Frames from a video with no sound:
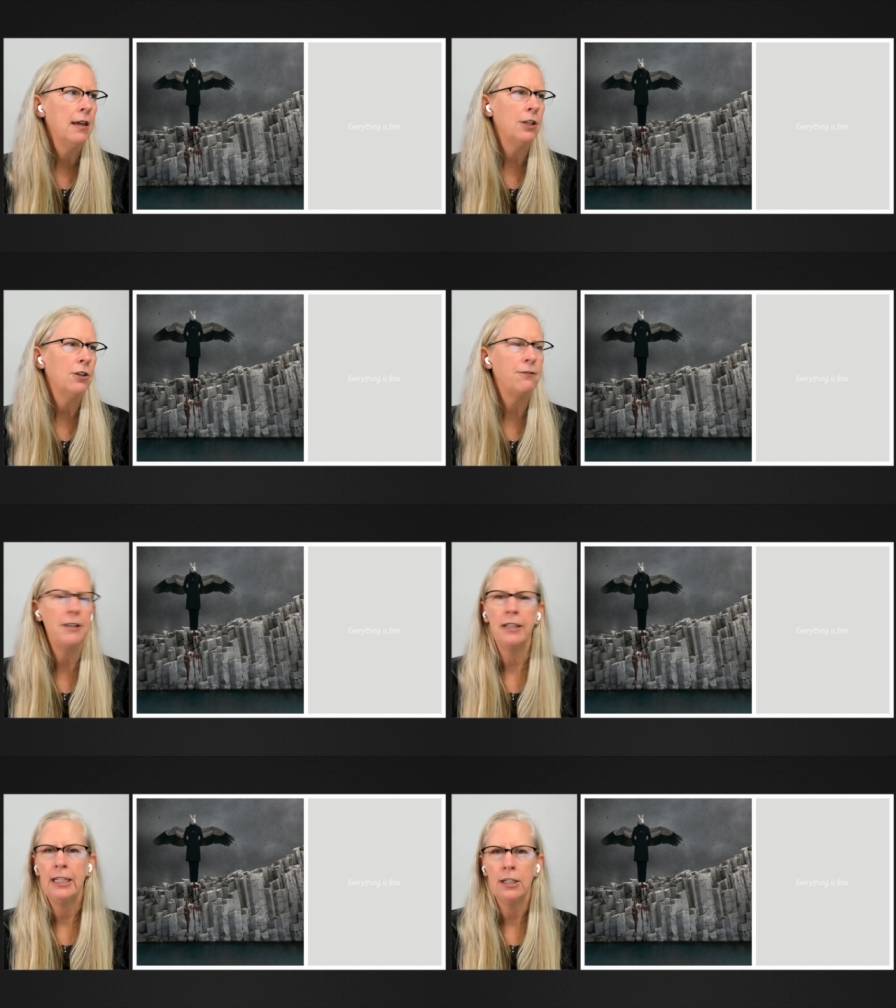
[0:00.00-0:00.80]
you know,
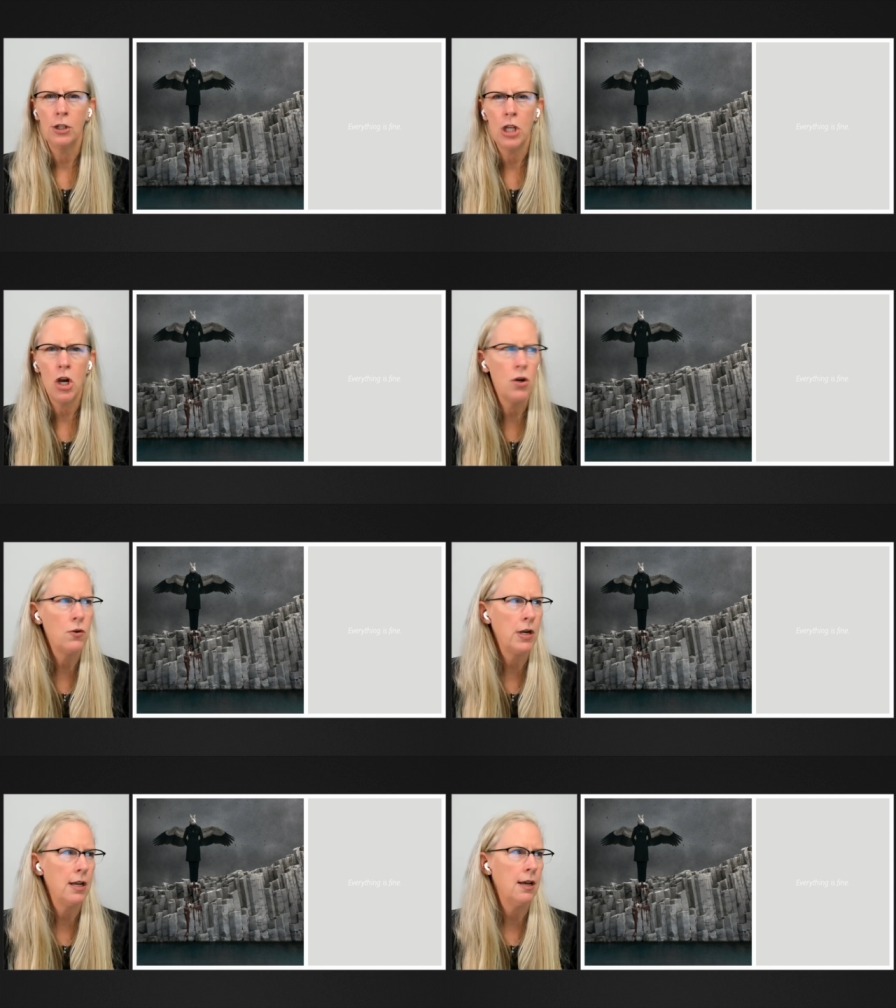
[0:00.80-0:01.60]
feeling
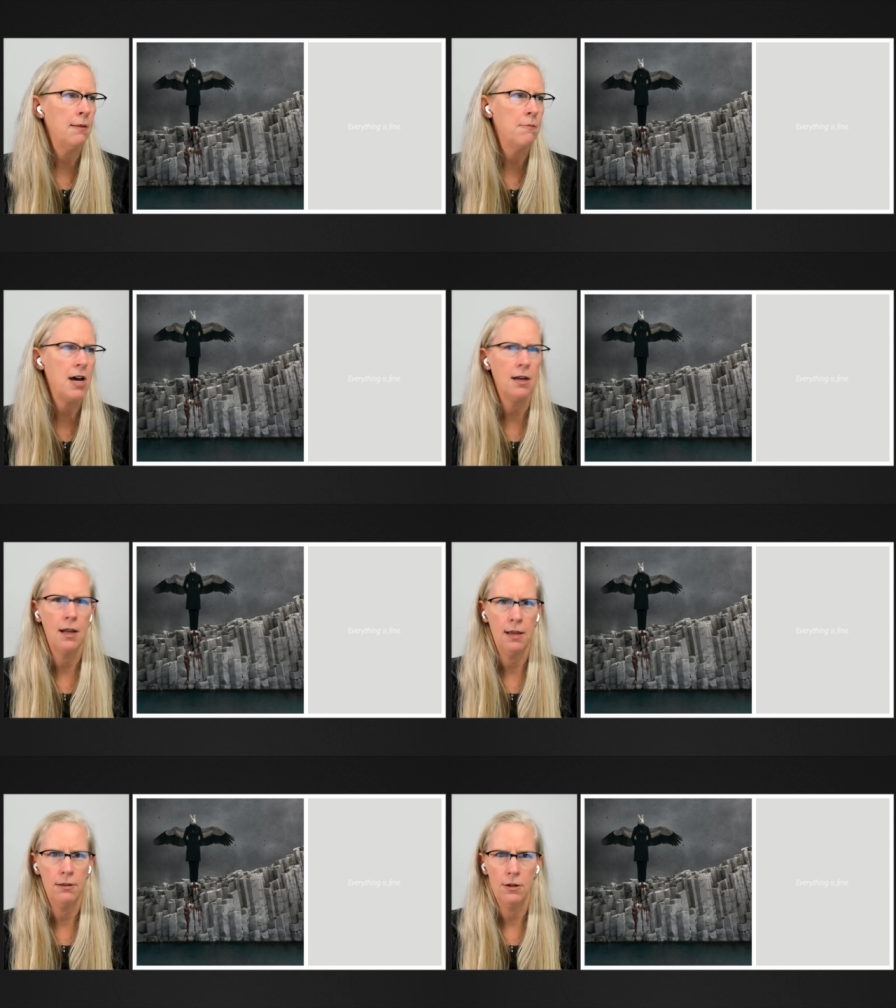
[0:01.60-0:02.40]
alone among
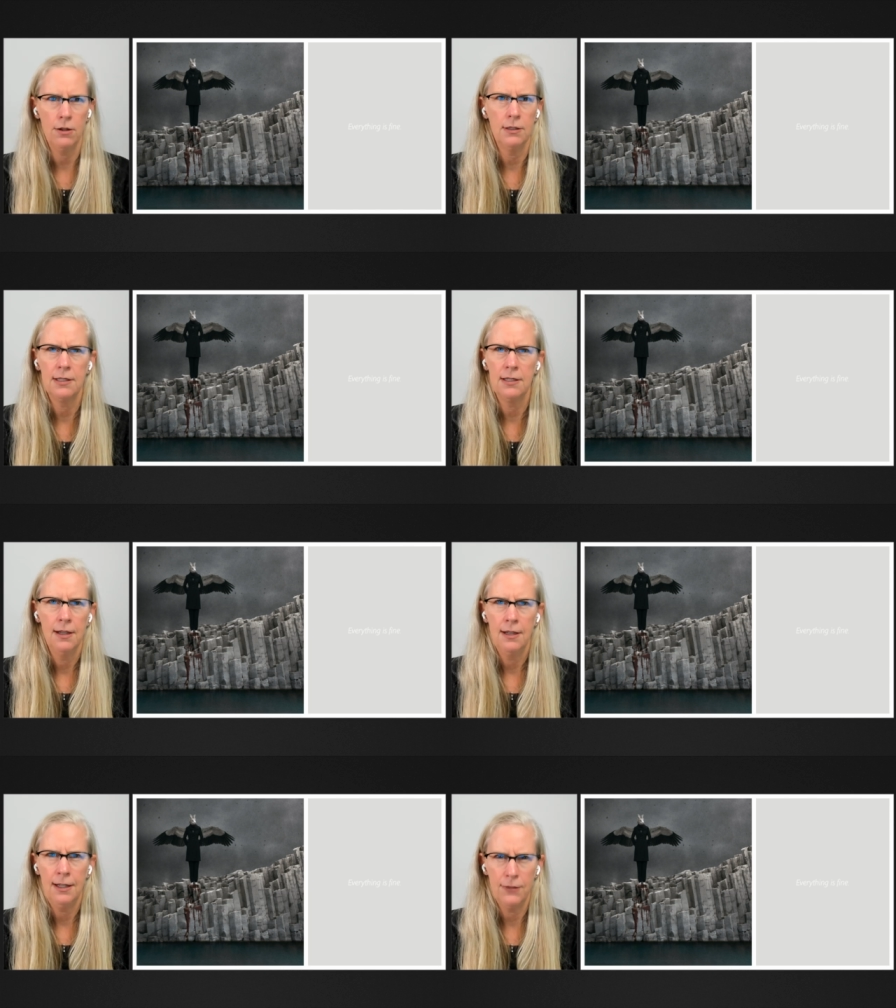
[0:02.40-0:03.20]
others,
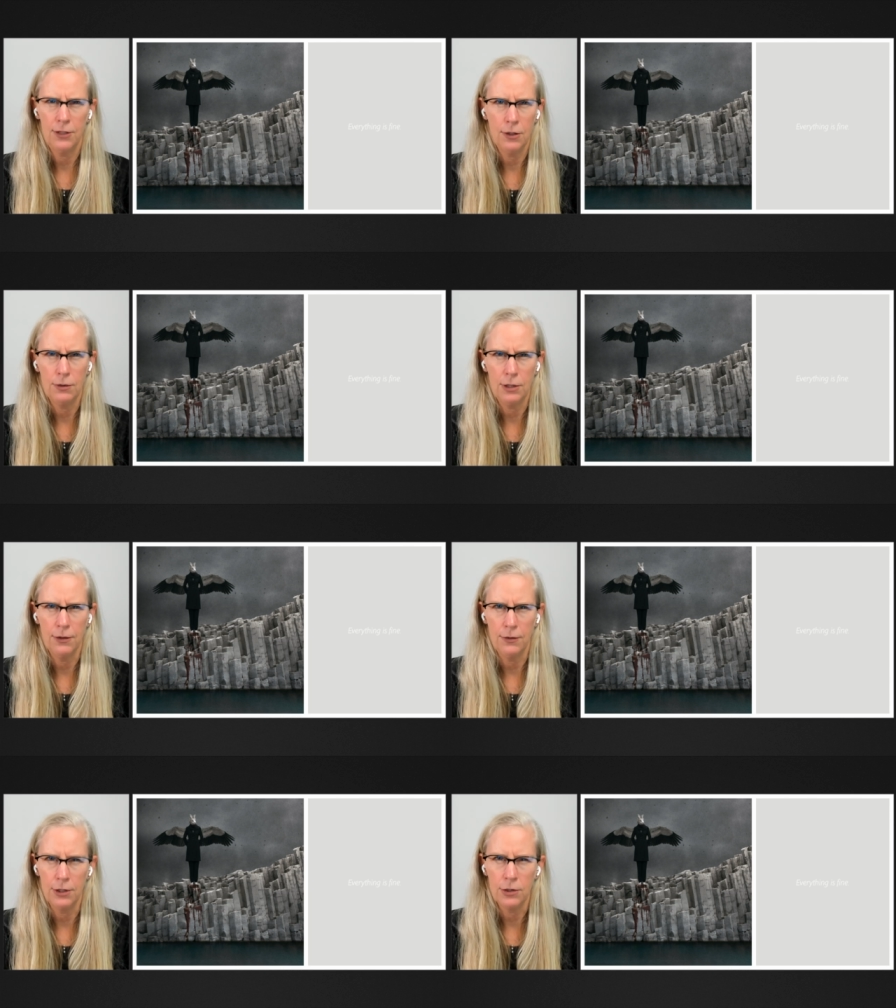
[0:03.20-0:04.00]
even though, you
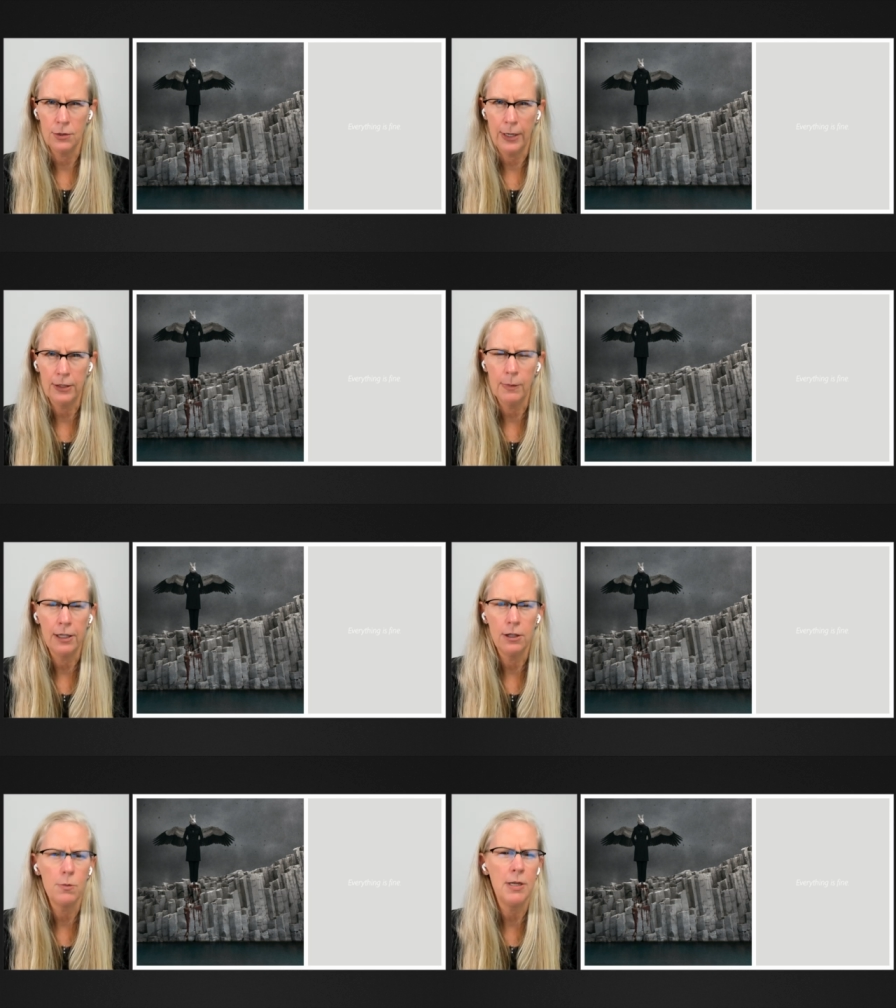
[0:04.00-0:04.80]
know, you're surrounded
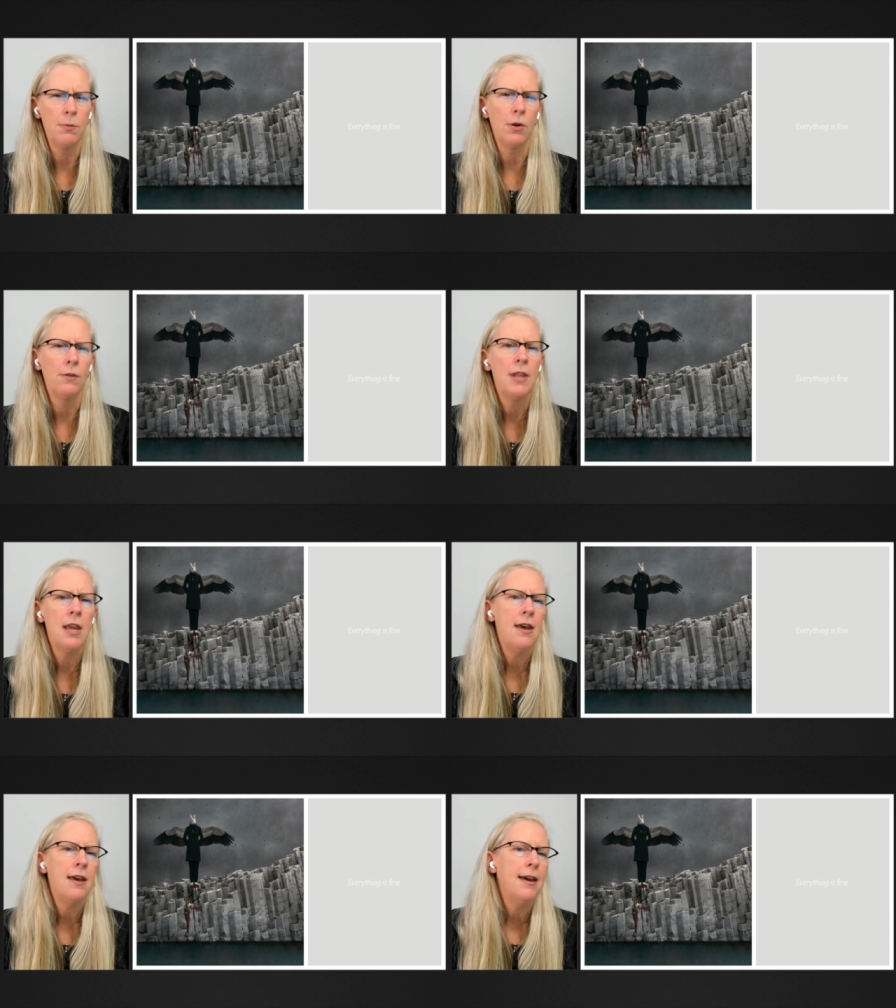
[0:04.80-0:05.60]
by other people.
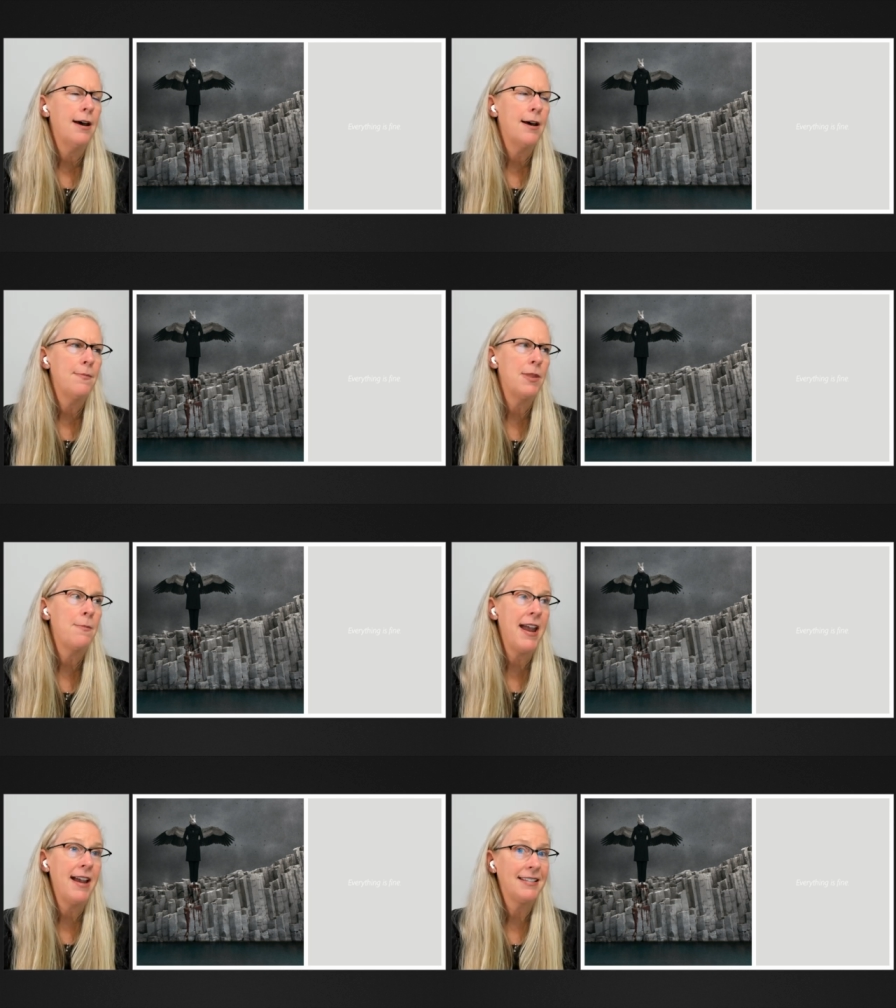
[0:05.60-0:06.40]
Um, the
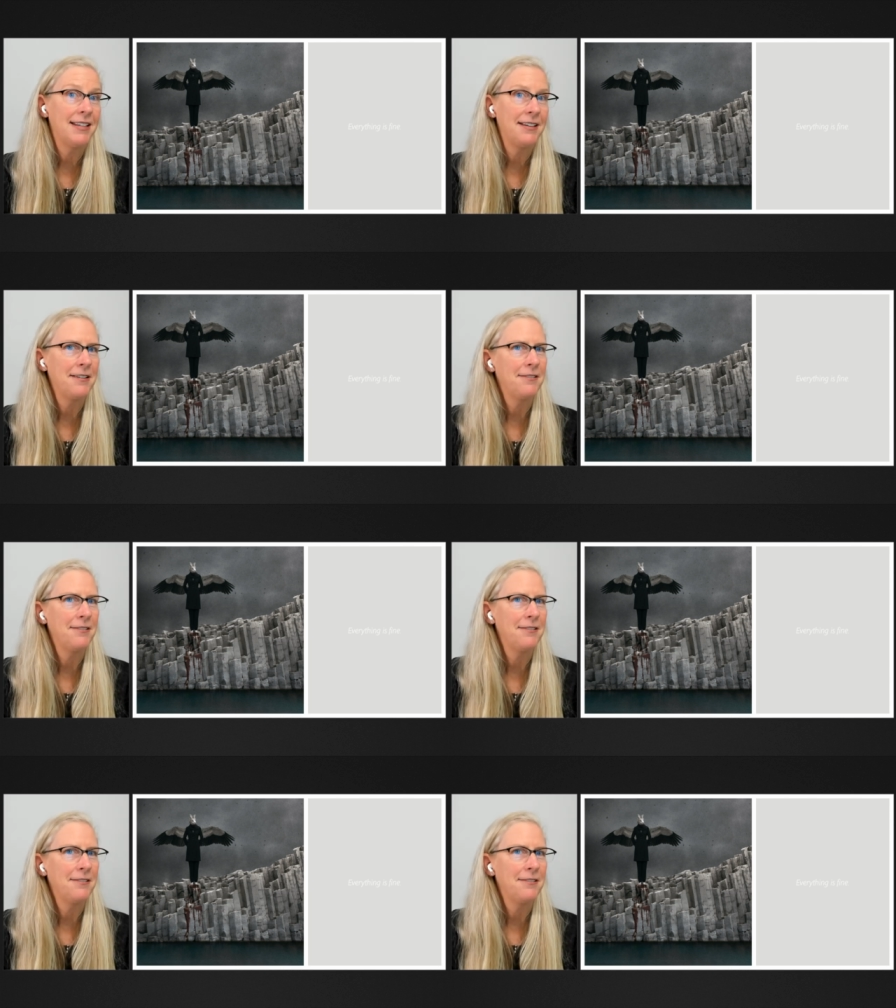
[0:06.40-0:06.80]
mask,